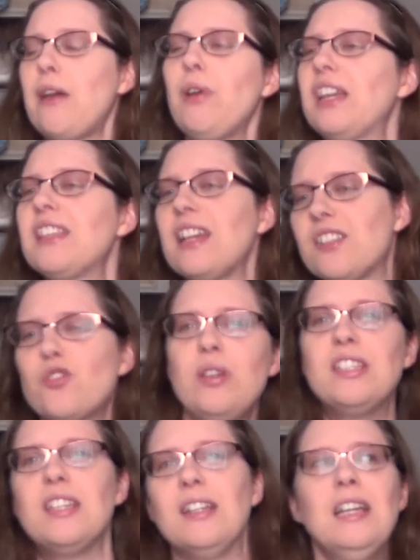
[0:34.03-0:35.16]
that way I can kind of
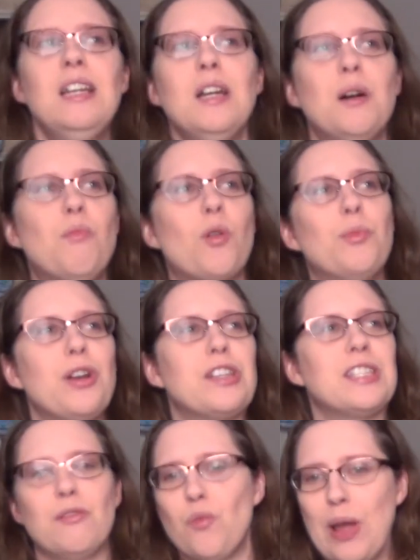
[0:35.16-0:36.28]
squeeze in more
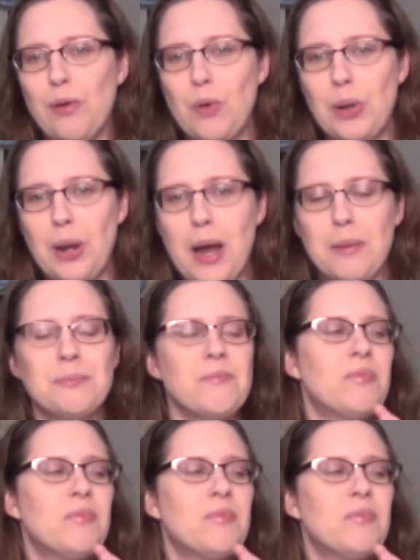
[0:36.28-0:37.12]
books and, and whatnot.